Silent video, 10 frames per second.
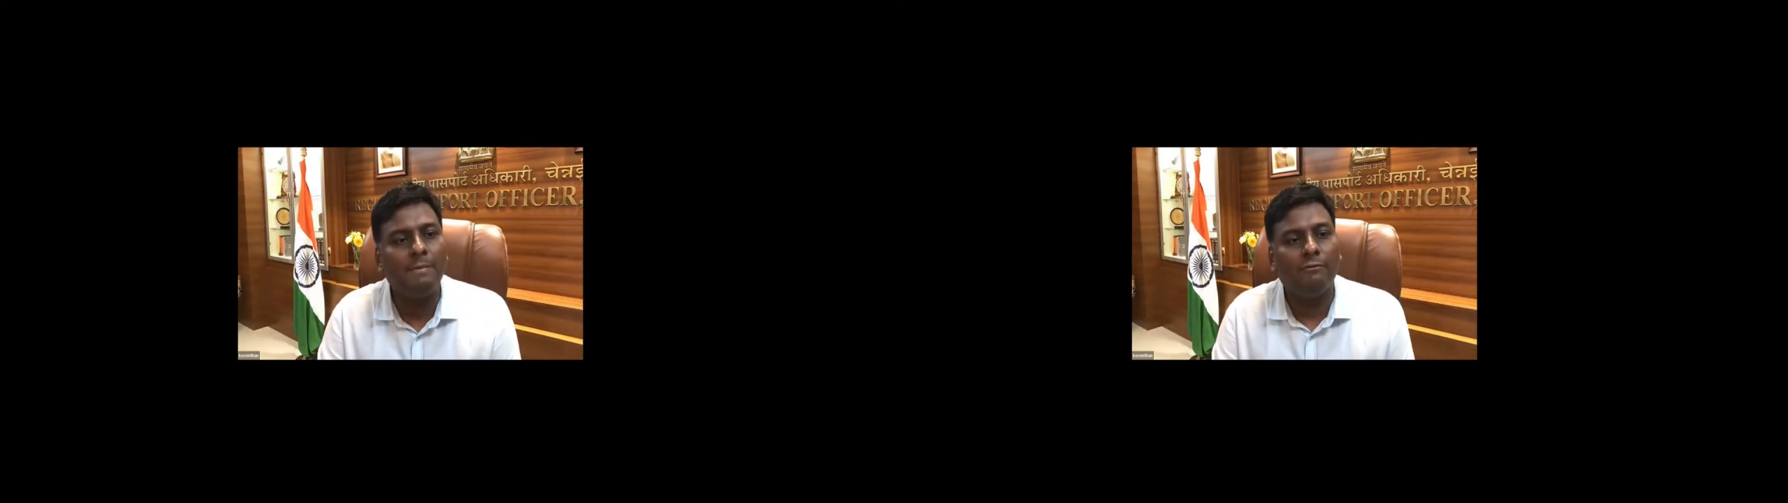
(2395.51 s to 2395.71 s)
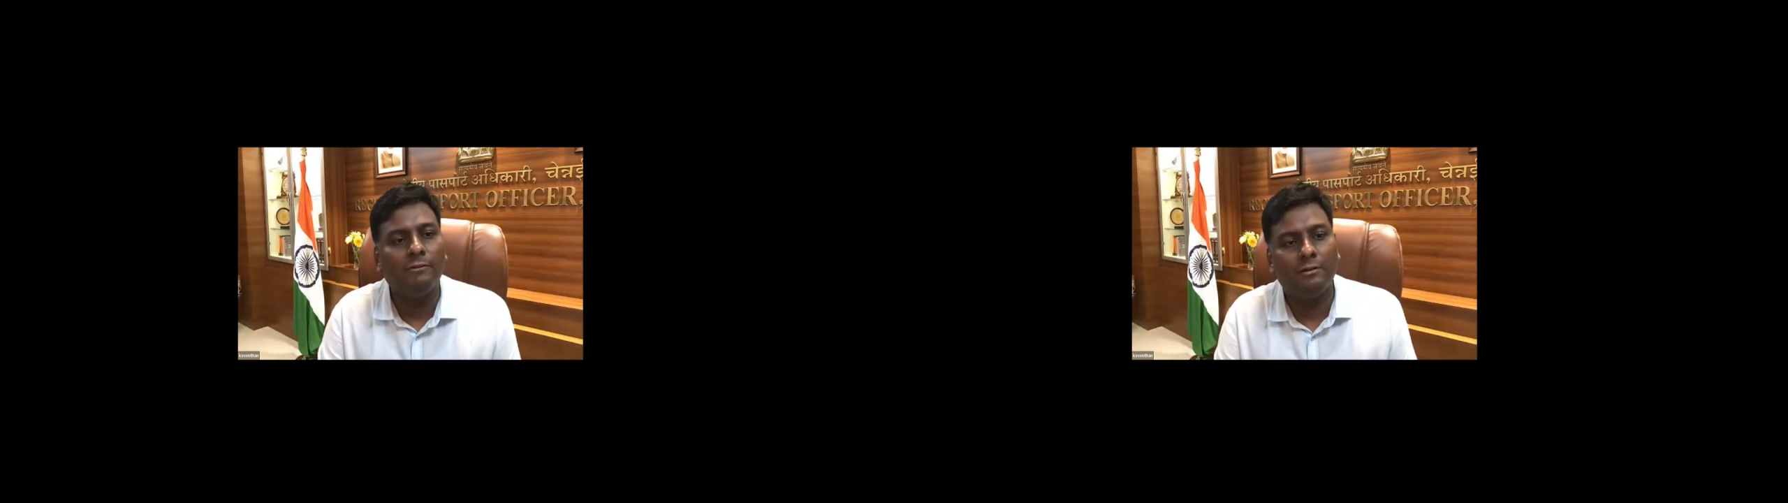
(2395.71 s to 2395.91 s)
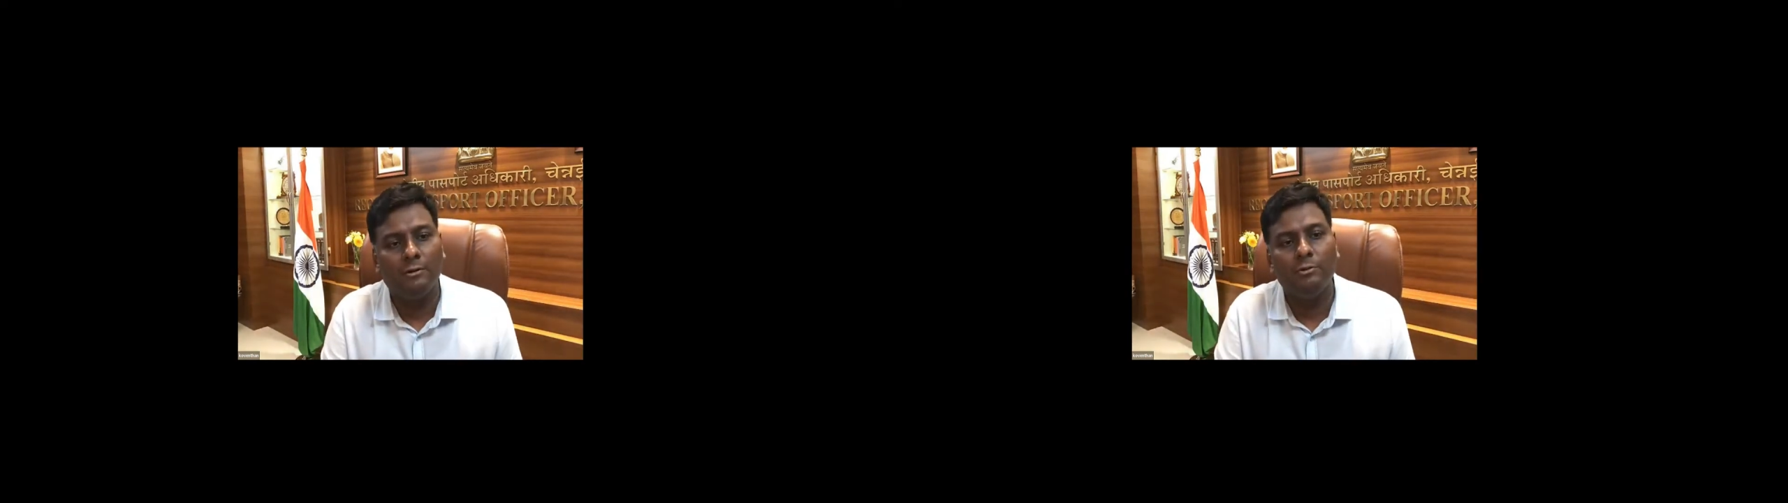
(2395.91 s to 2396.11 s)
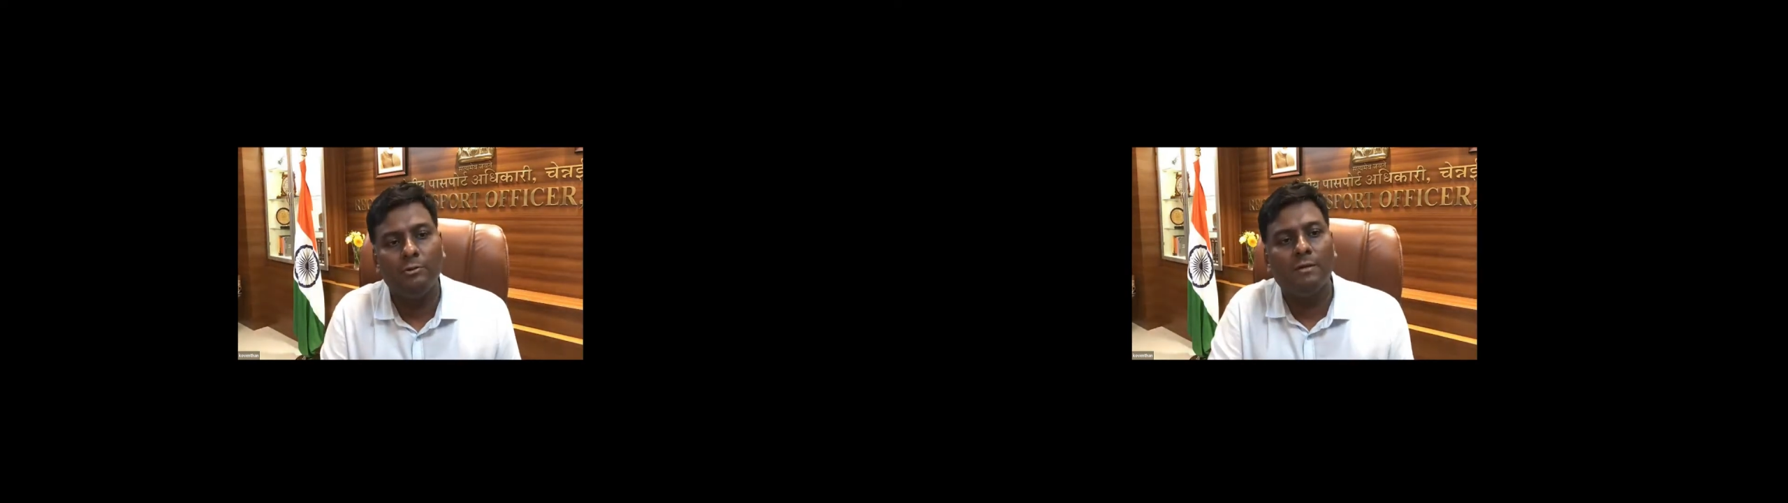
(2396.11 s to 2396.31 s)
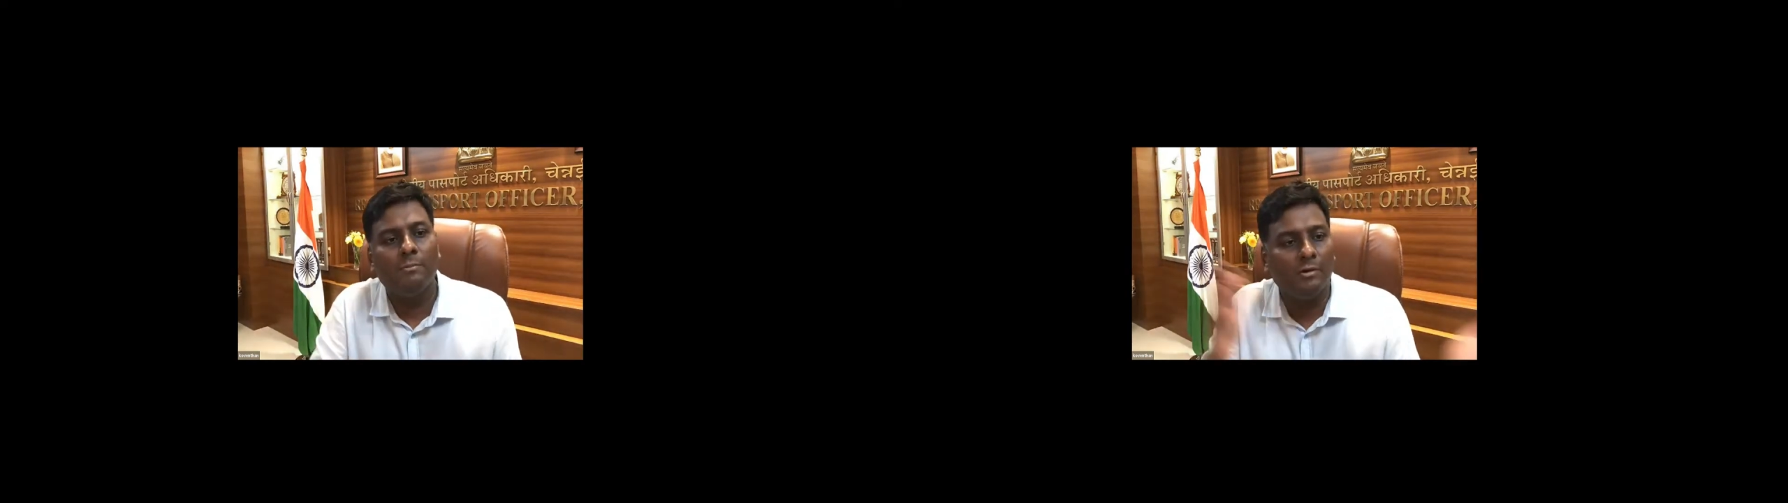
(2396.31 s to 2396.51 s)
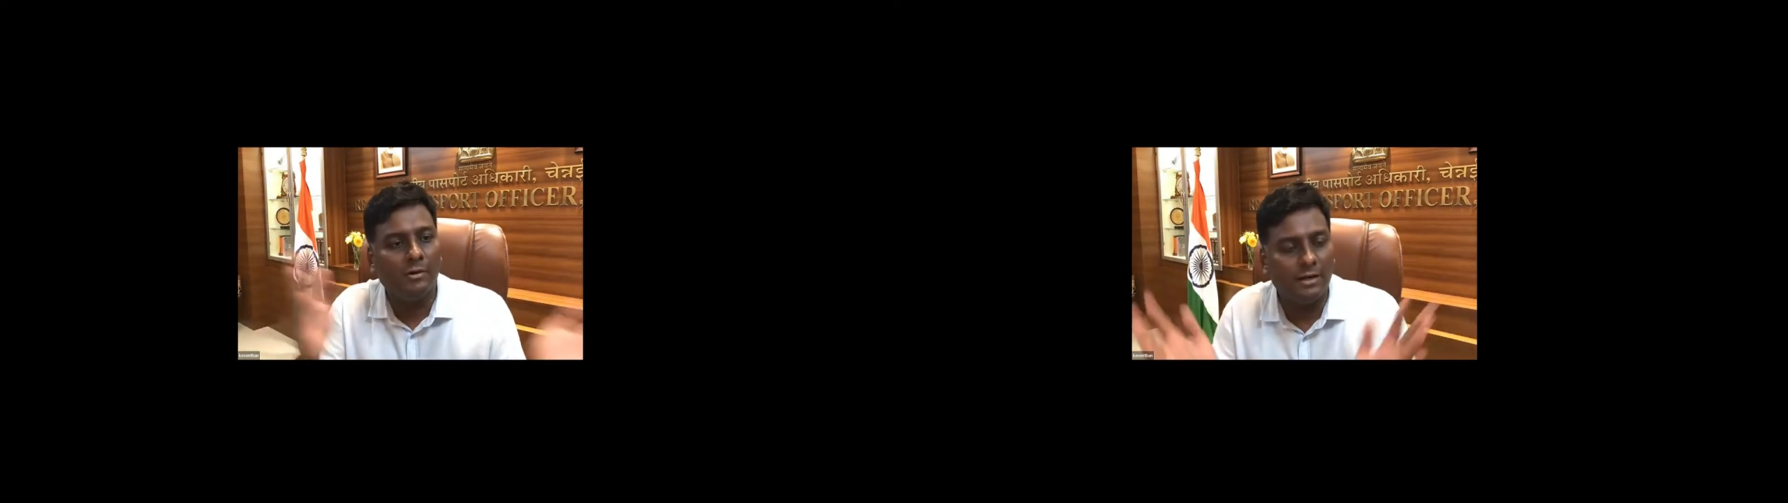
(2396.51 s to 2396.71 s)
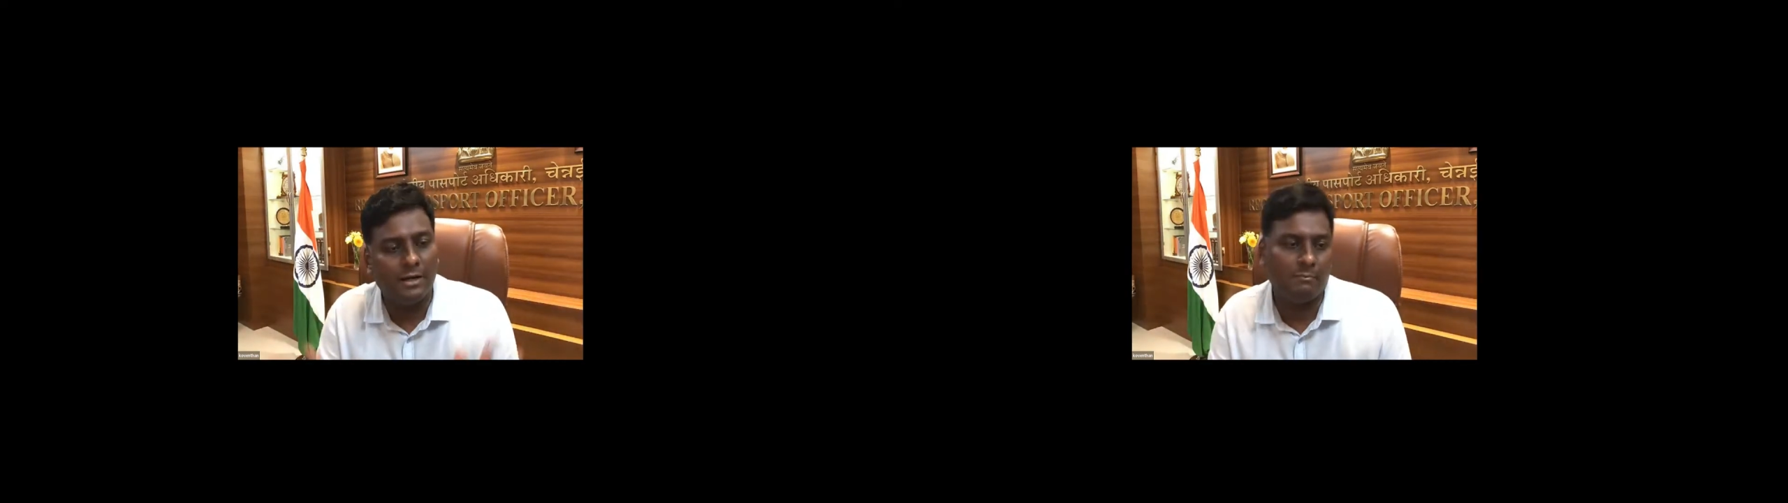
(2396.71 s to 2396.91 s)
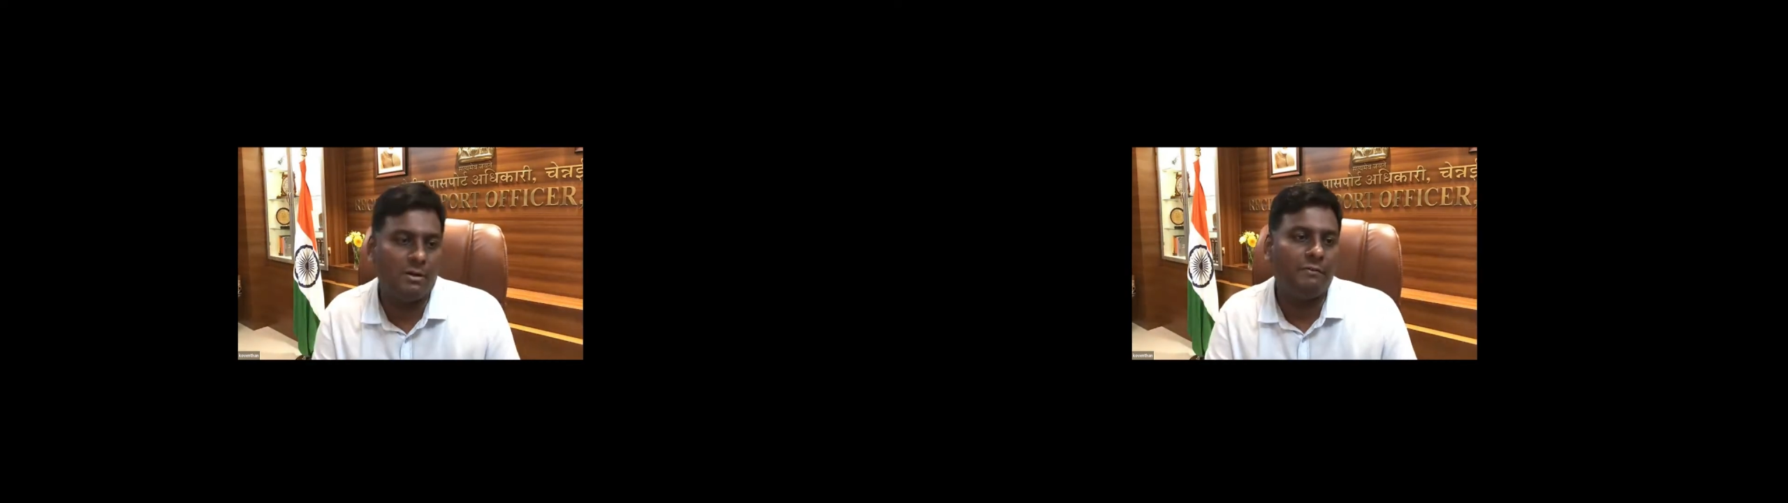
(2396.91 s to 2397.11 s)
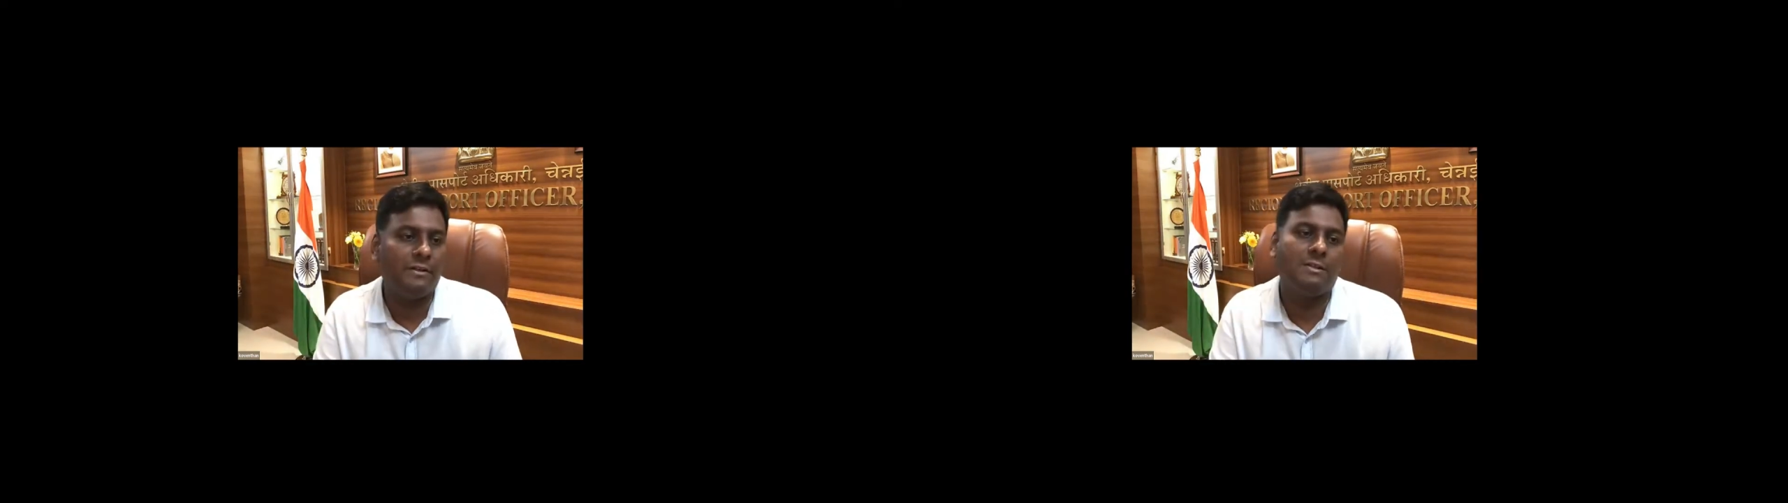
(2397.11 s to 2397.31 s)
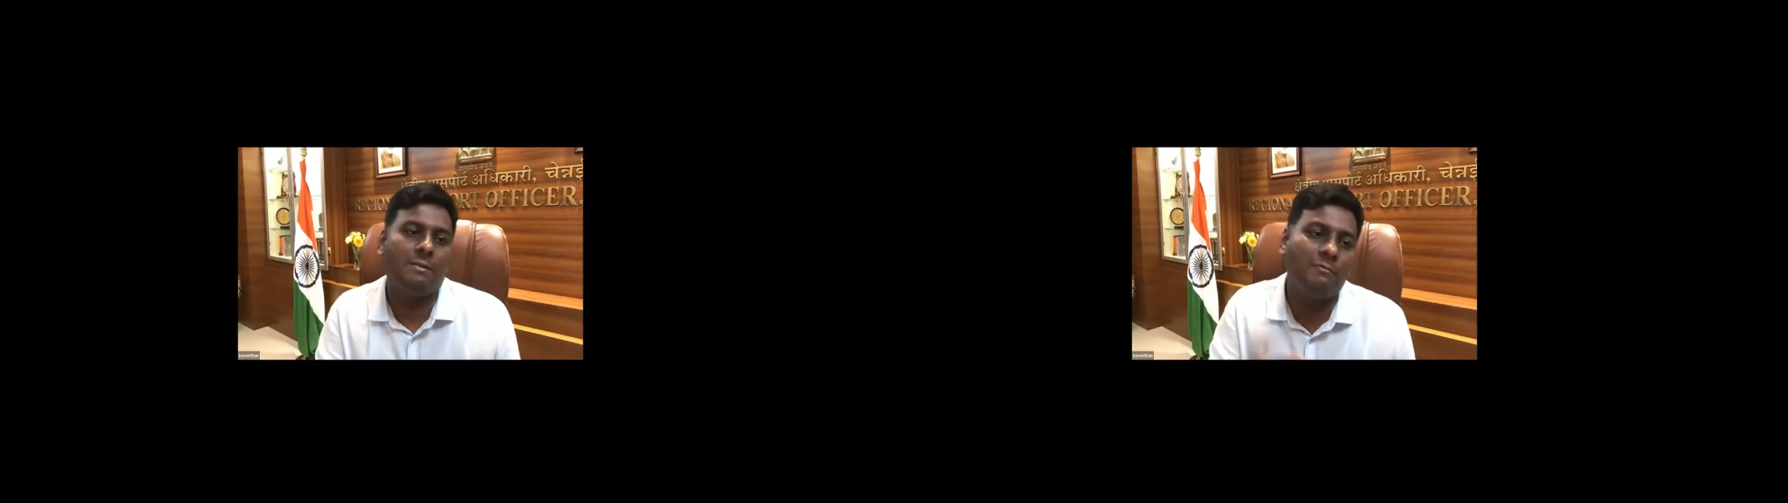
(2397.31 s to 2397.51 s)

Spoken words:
after doing about a number of tests,